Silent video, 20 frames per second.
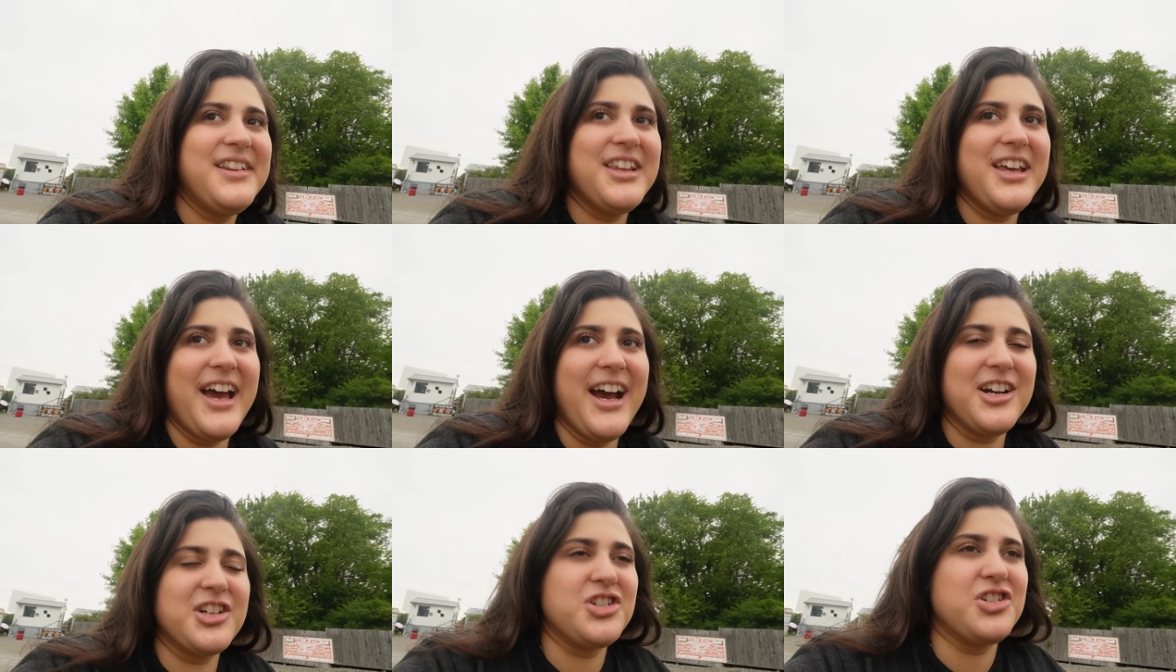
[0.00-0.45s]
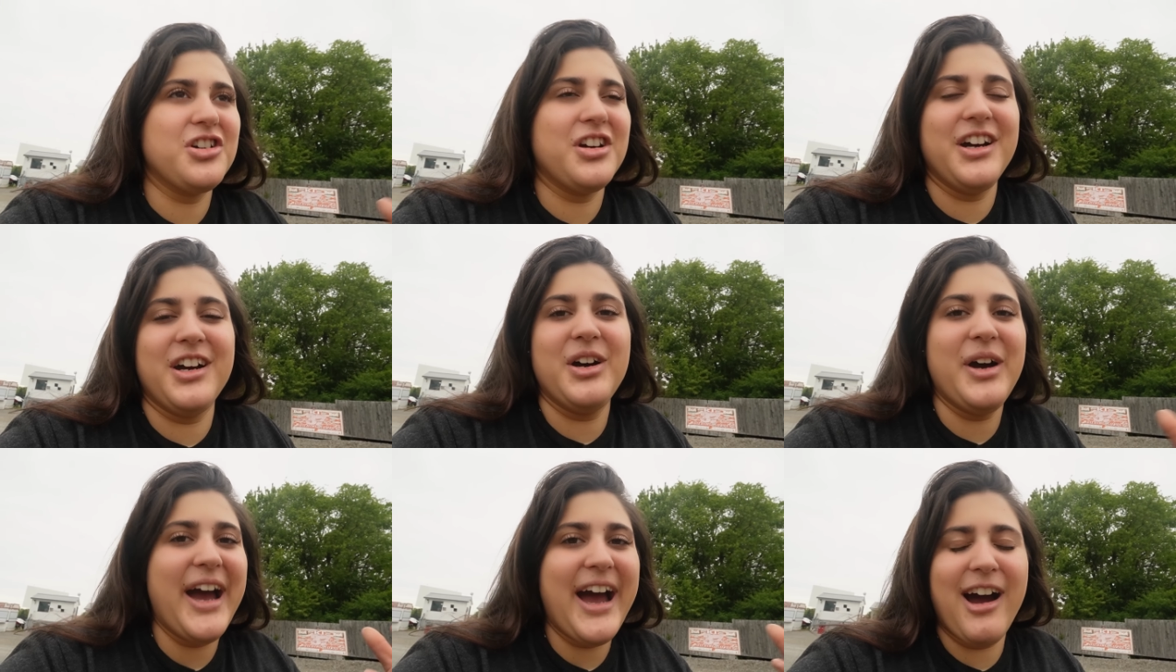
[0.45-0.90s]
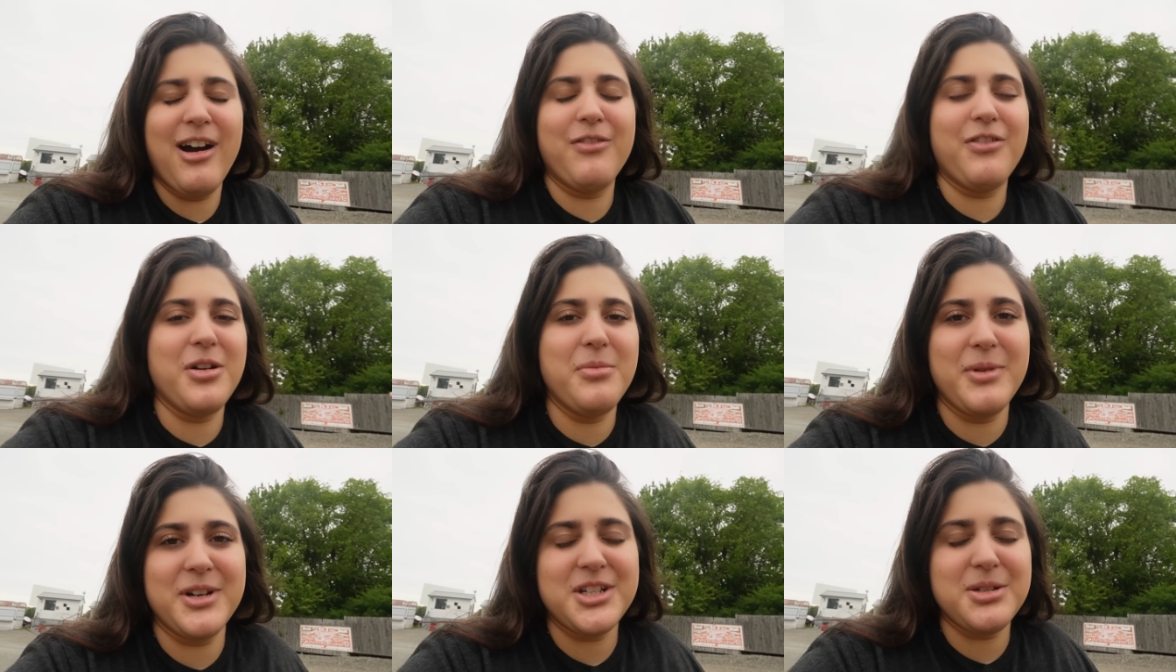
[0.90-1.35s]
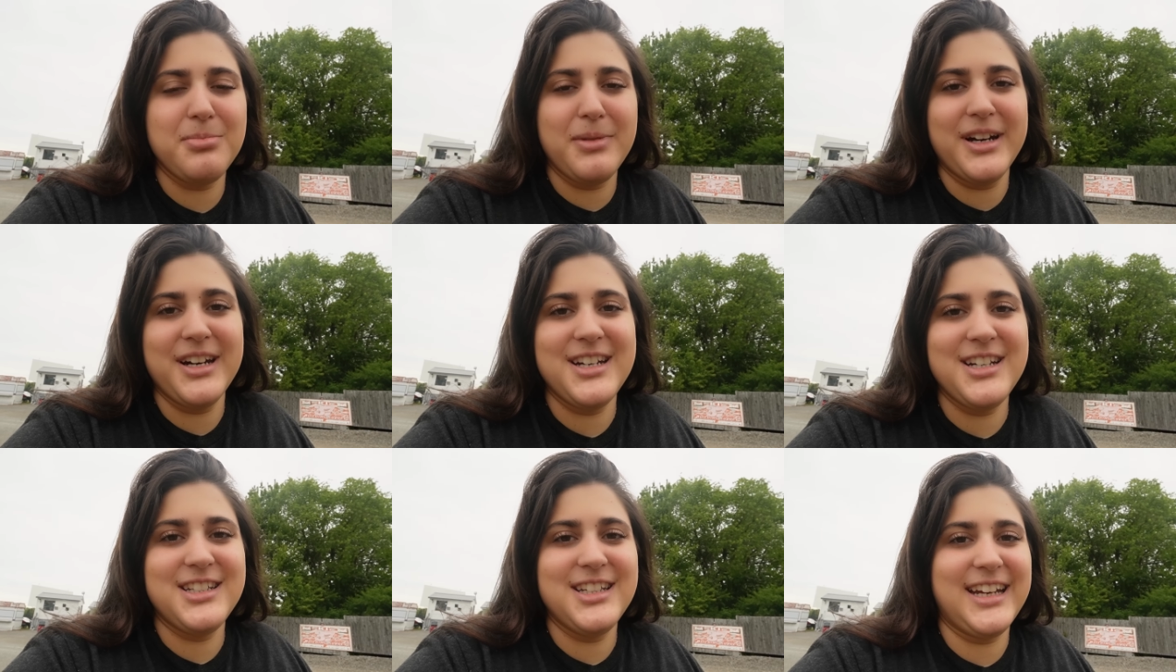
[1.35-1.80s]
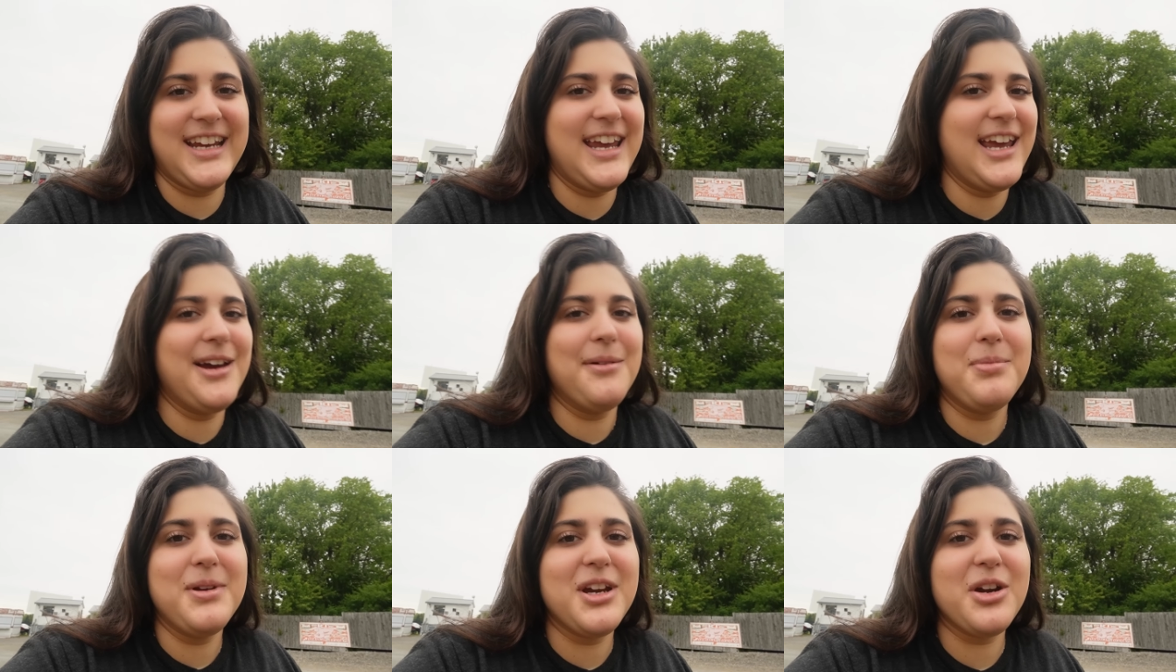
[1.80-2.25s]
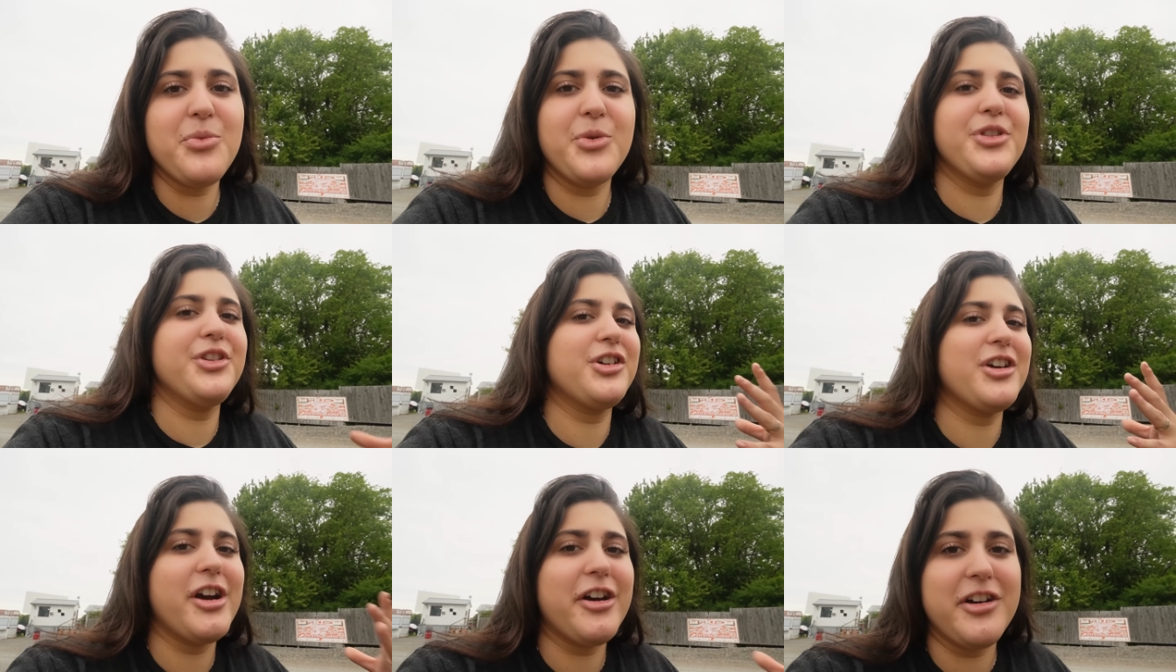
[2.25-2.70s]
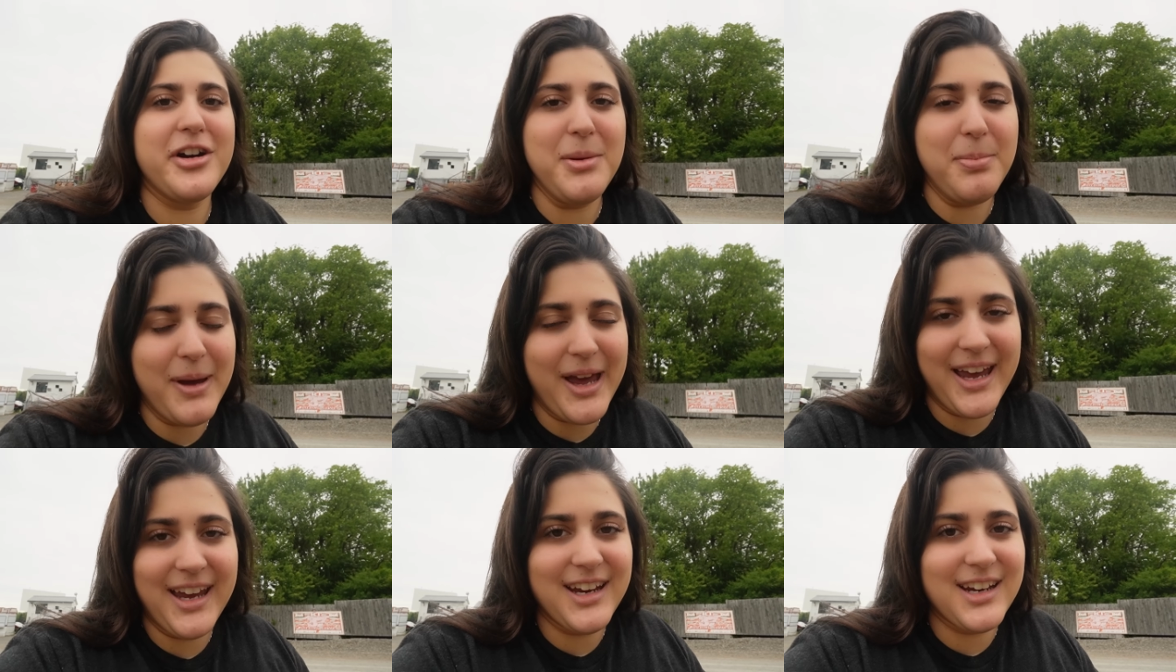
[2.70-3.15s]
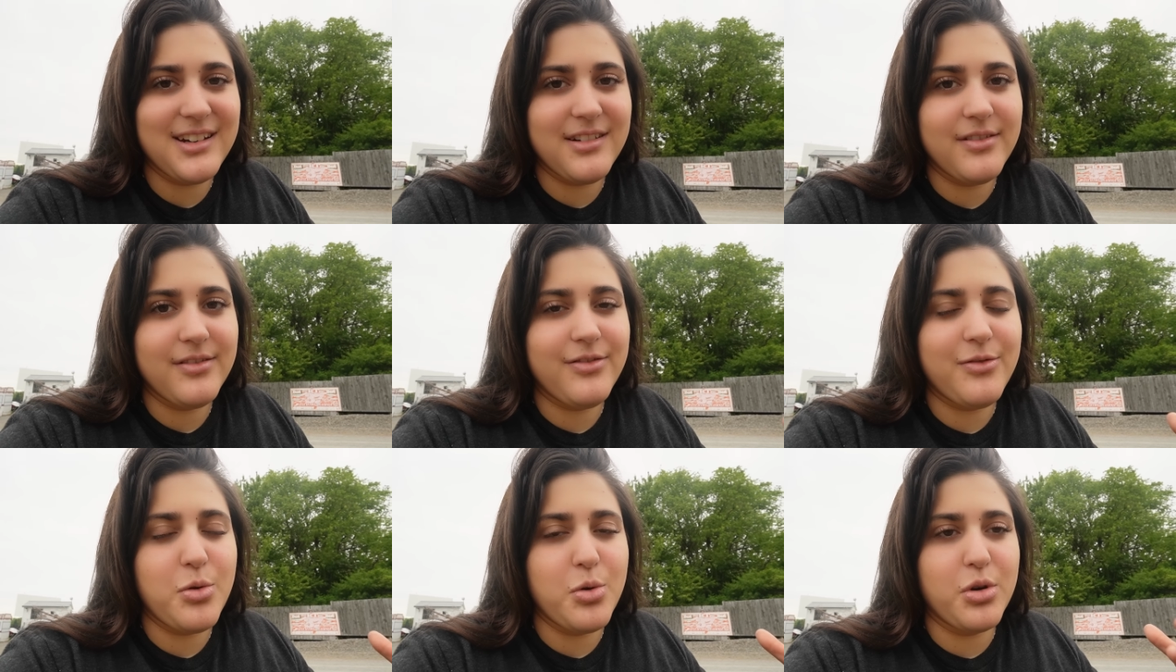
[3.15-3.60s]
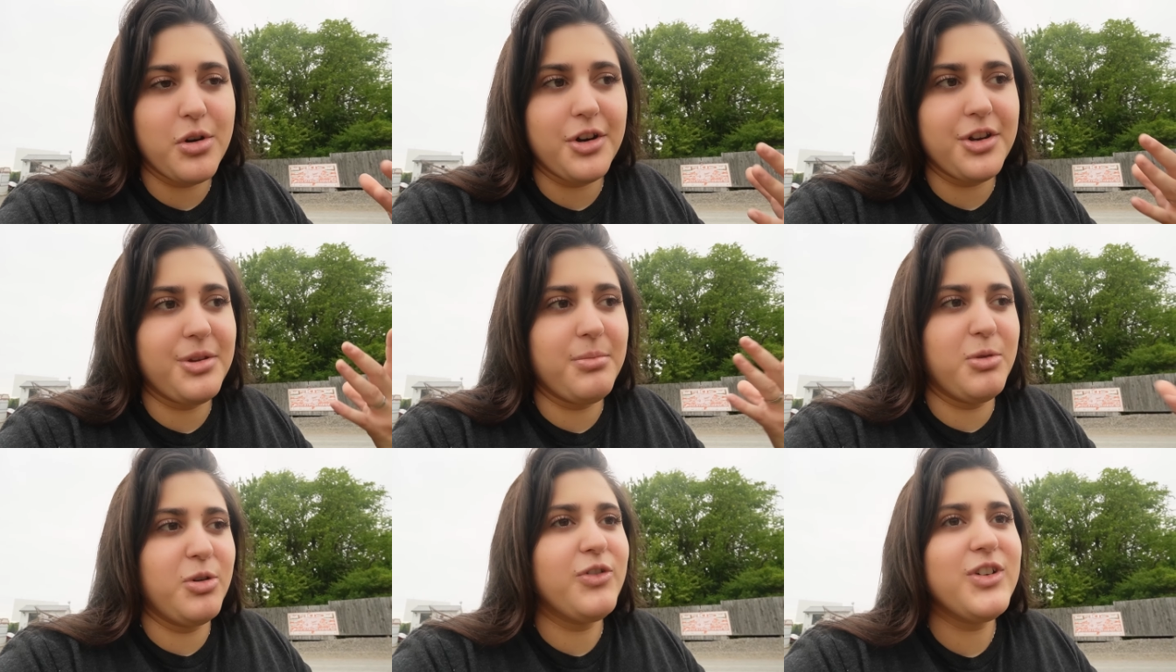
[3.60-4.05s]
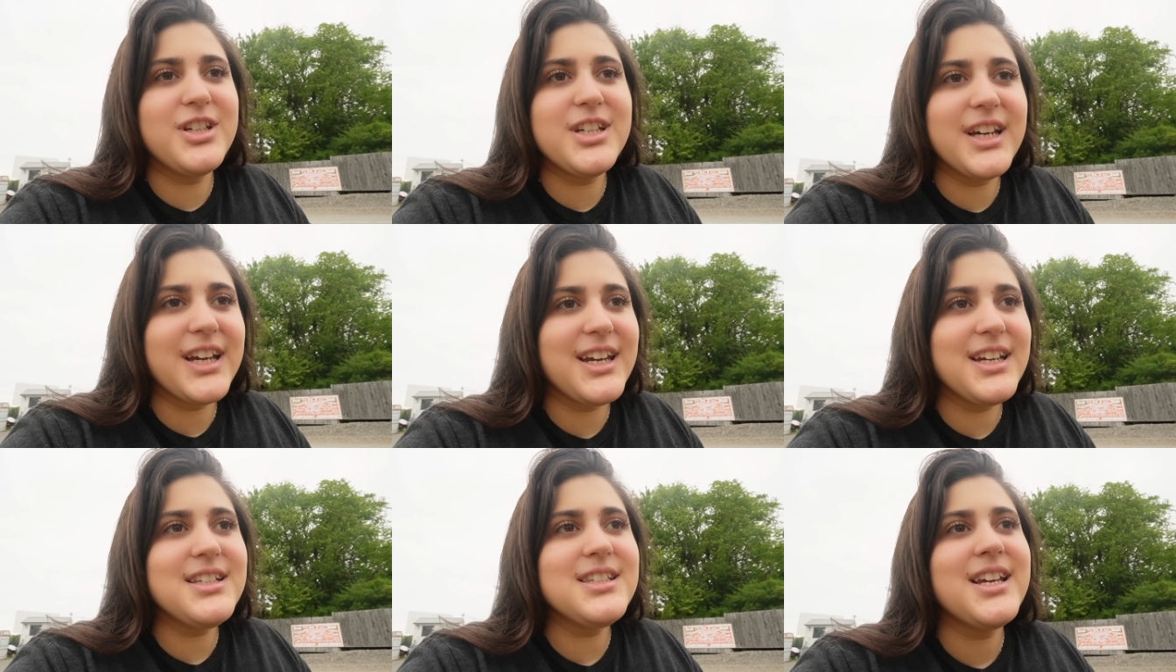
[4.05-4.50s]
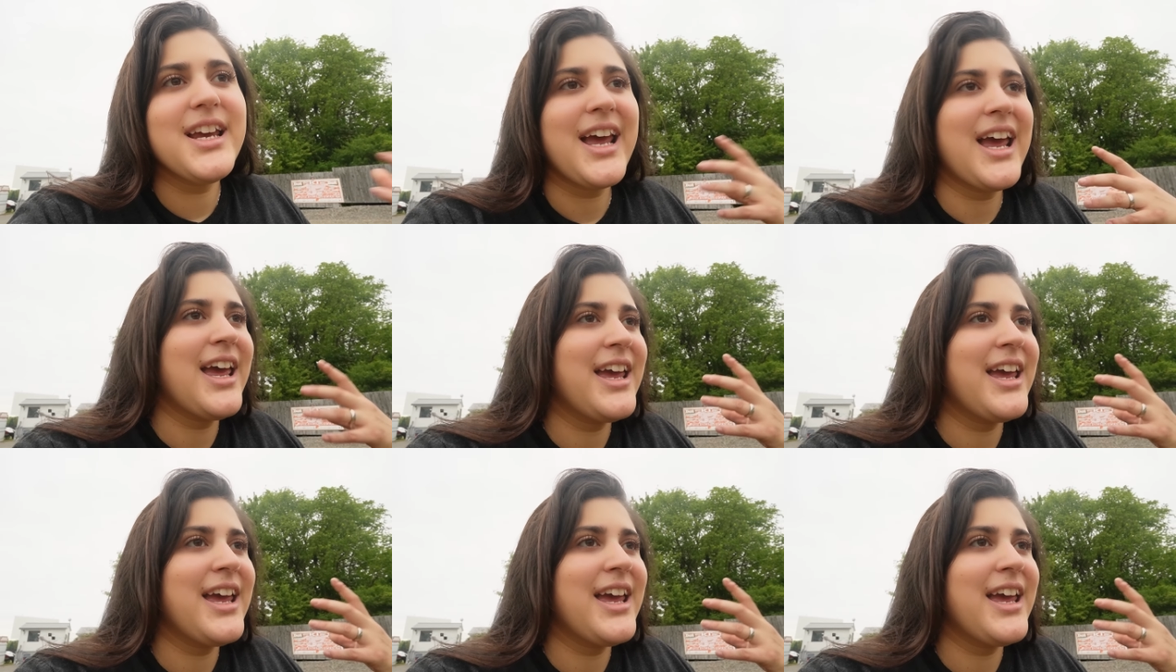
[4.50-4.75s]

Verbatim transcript: the extra however much money to camp here when they're already paying for the movie tickets.